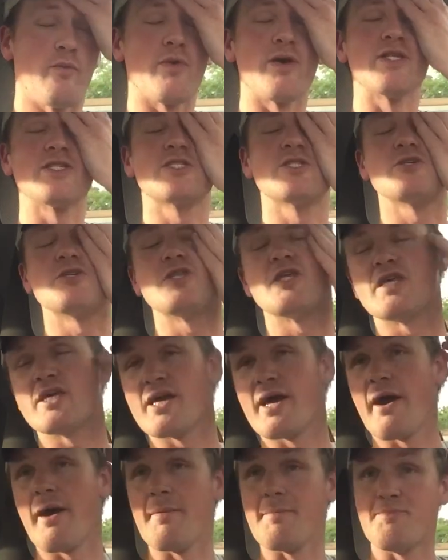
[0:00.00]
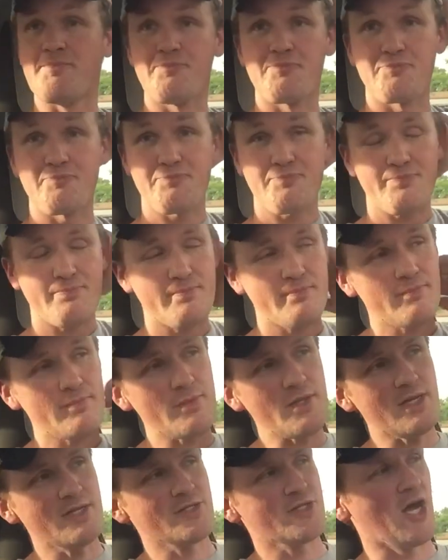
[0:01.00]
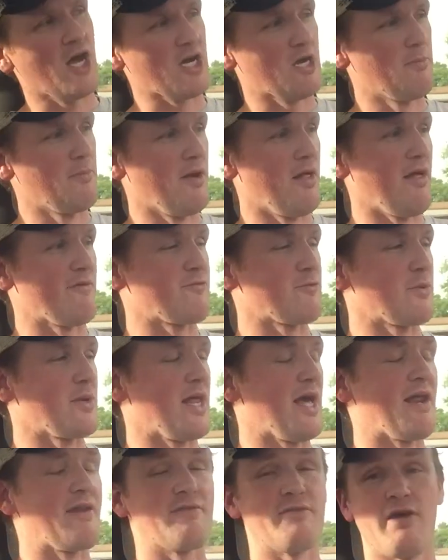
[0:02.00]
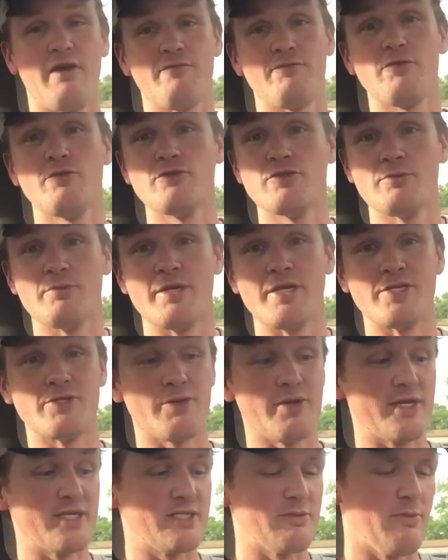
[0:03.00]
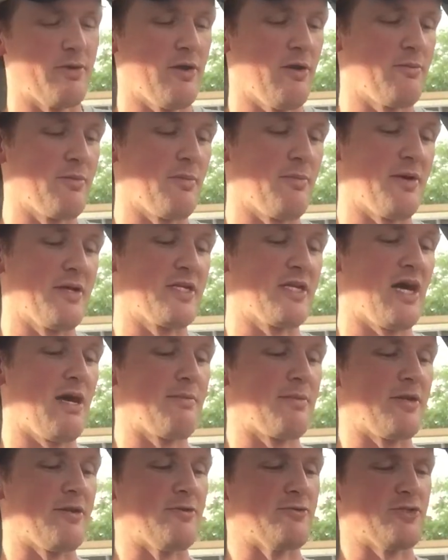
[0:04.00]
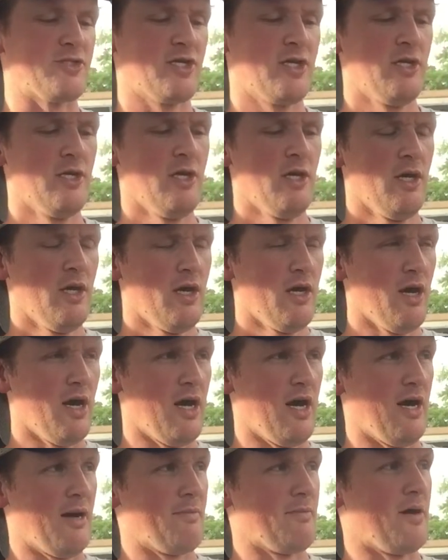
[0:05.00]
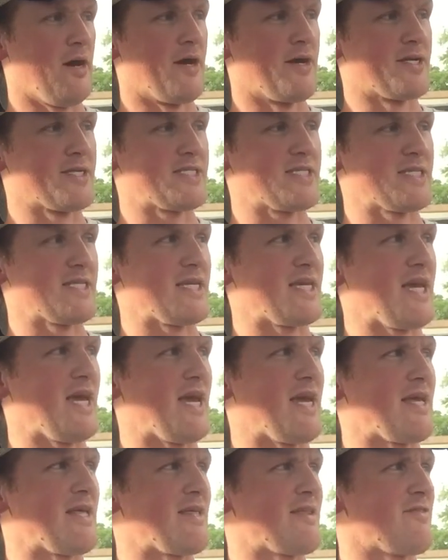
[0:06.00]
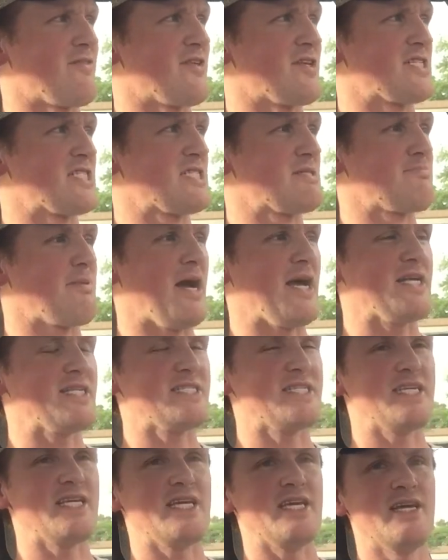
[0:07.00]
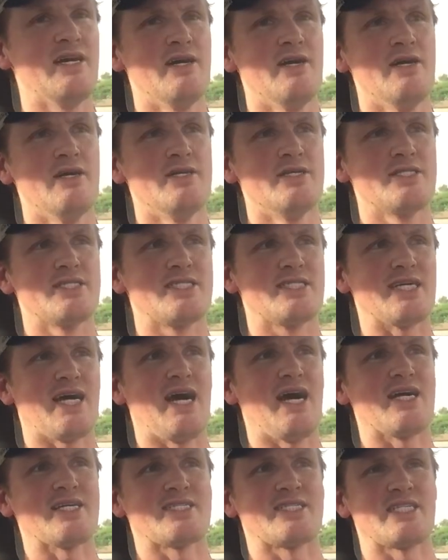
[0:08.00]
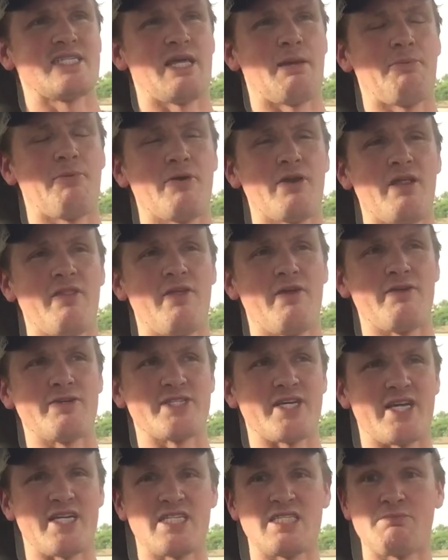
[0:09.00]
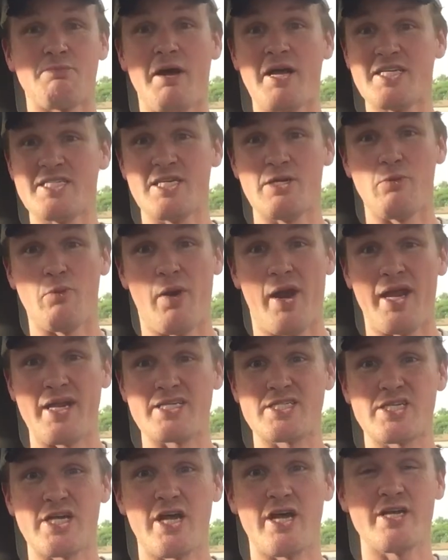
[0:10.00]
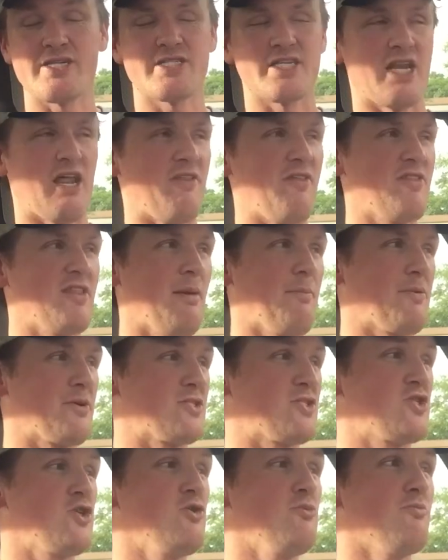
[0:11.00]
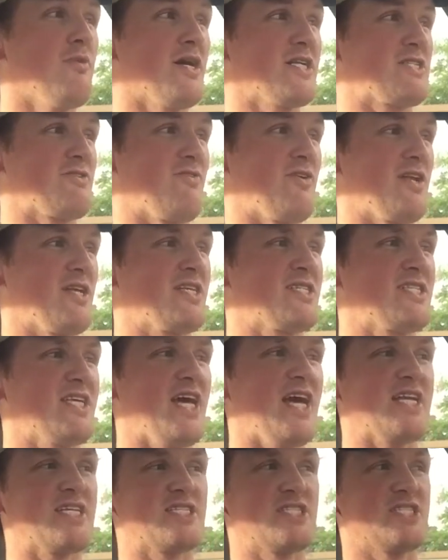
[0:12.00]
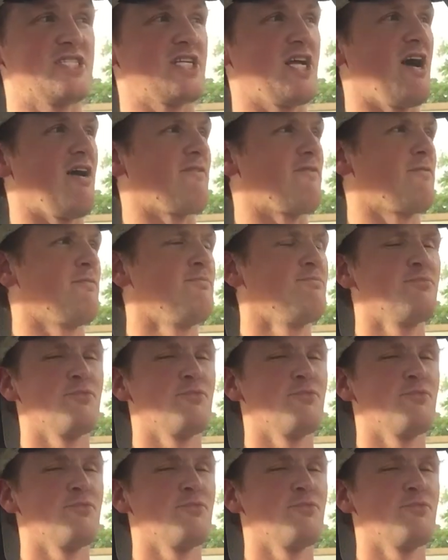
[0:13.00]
went to the um, Taco Bell after we'd had a few too many drinks and went home to play dominoes. Um, honestly, and the spicy sauce that they put in there is like a spicy ranch sauce, and I think they put too much of it because that stuff